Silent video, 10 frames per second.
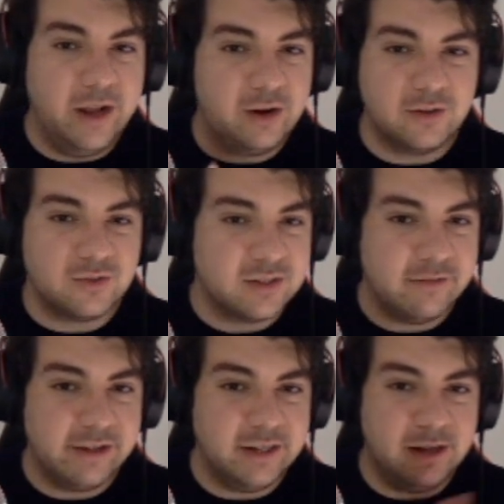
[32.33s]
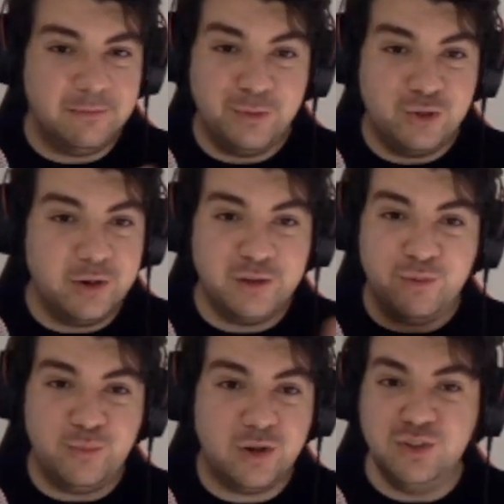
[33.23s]
waiters or stuff like that. Majority of
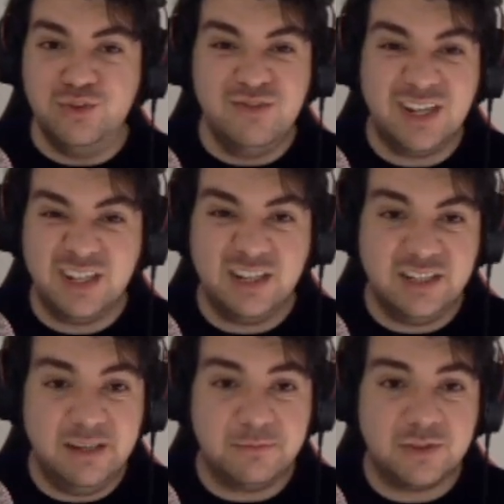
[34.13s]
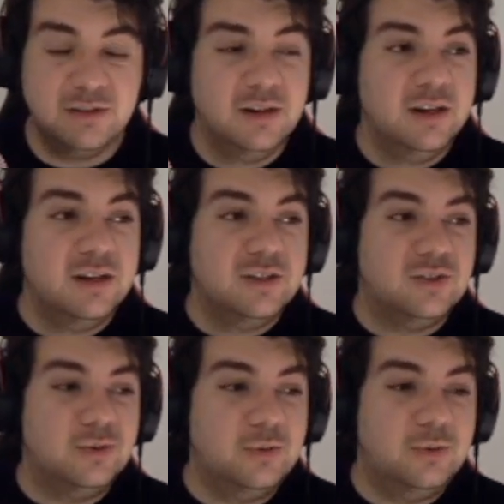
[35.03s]
the work you do not get tips.
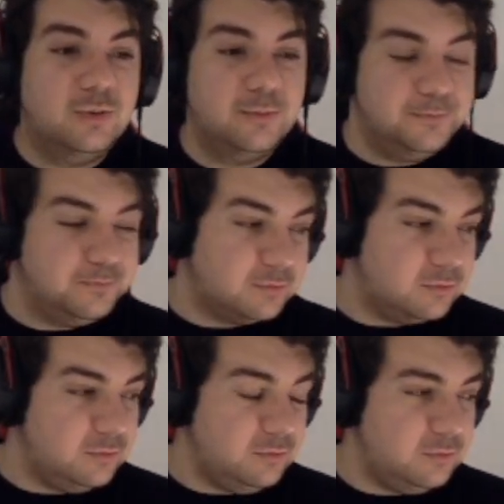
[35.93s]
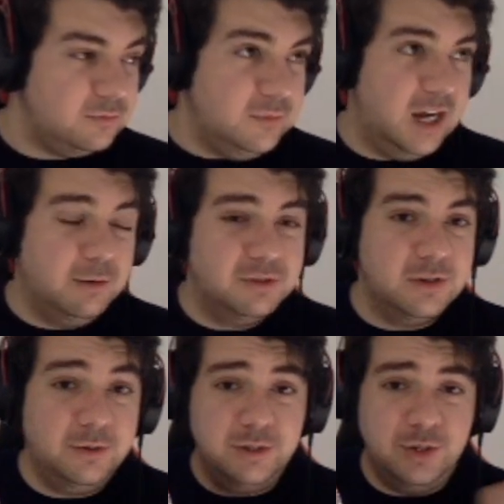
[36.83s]
So I was
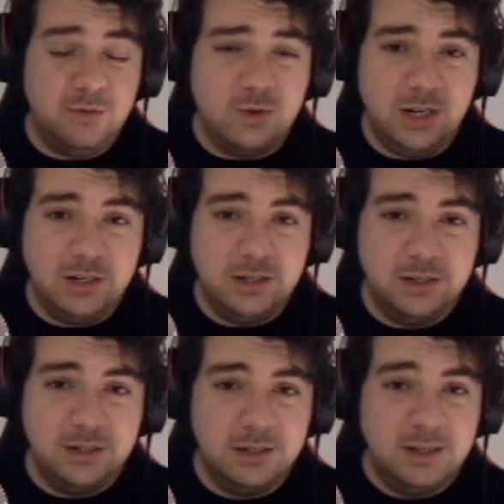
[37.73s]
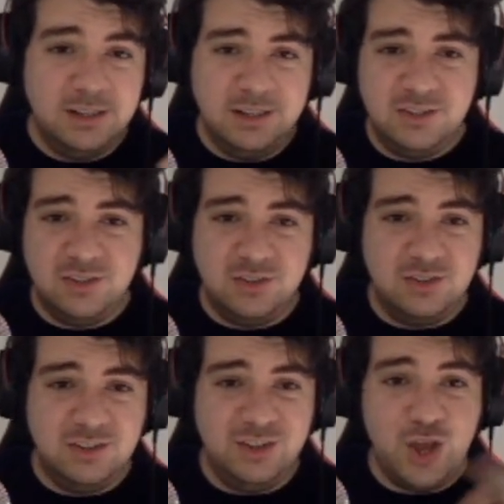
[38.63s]
going, you know what? This
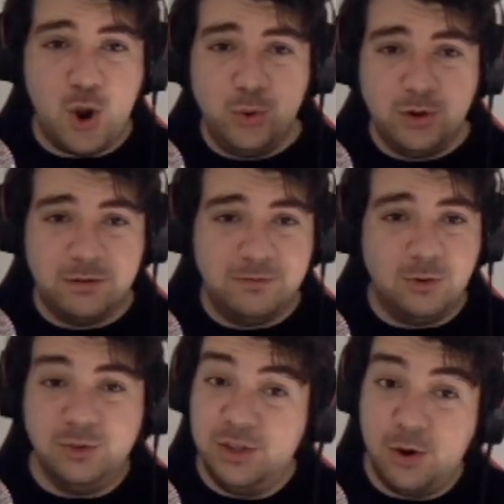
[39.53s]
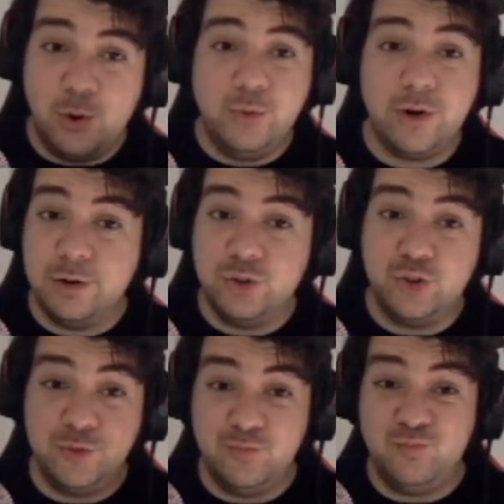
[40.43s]
is the owner's fault. The owner
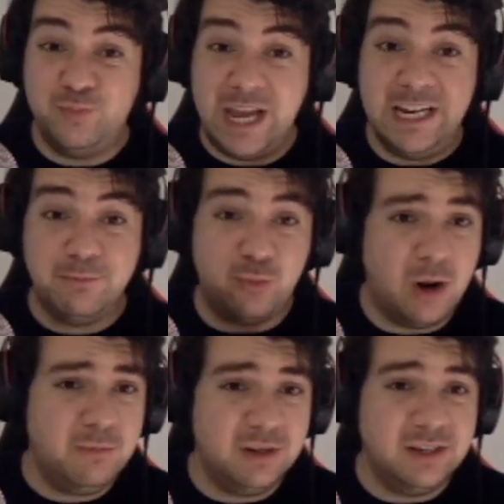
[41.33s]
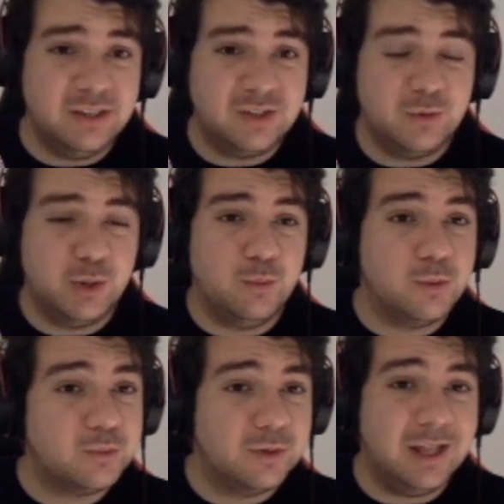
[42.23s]
should pay them properly so they
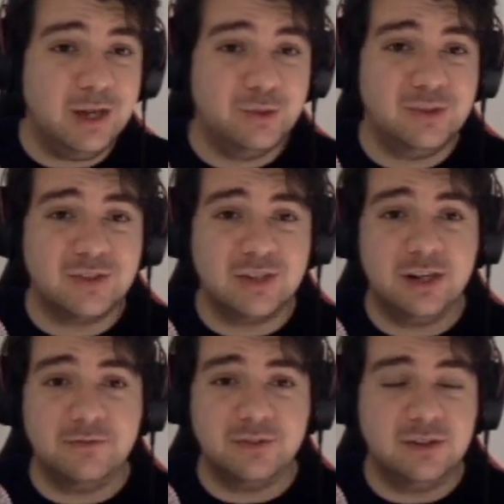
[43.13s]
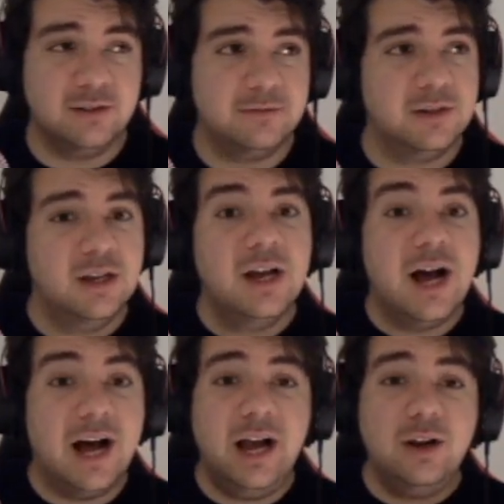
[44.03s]
won't rely on this kind of stuff.
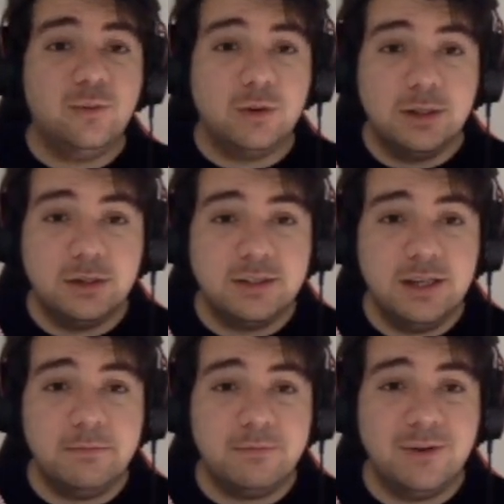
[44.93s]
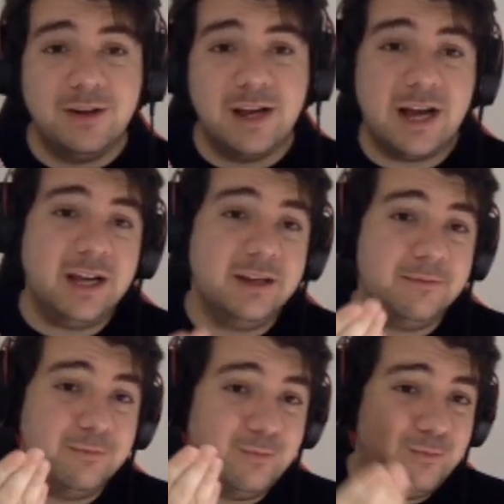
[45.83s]
I don't want to tip. I
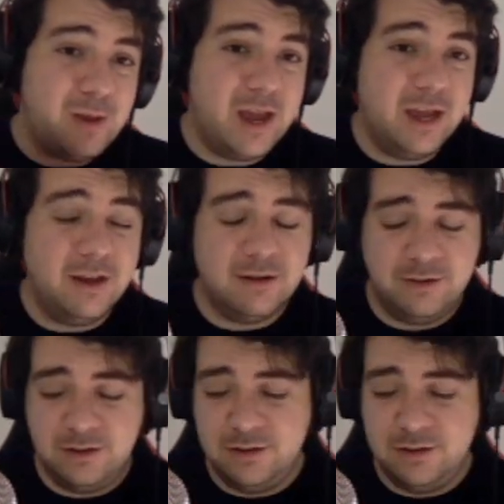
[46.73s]
am paying